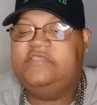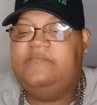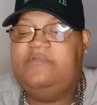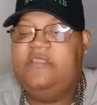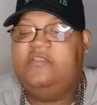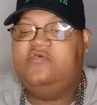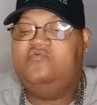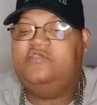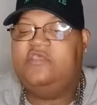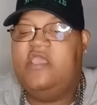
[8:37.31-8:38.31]
simply
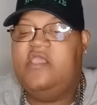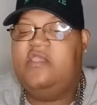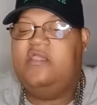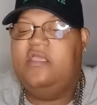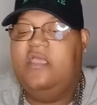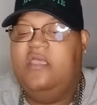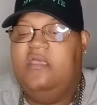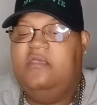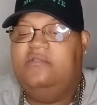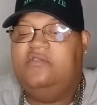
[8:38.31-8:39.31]
too scared
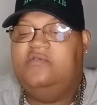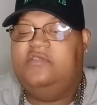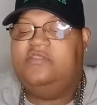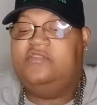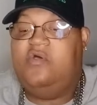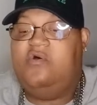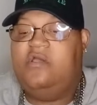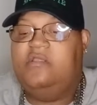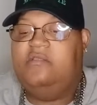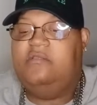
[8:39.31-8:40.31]
to
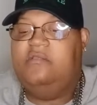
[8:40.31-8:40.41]
start,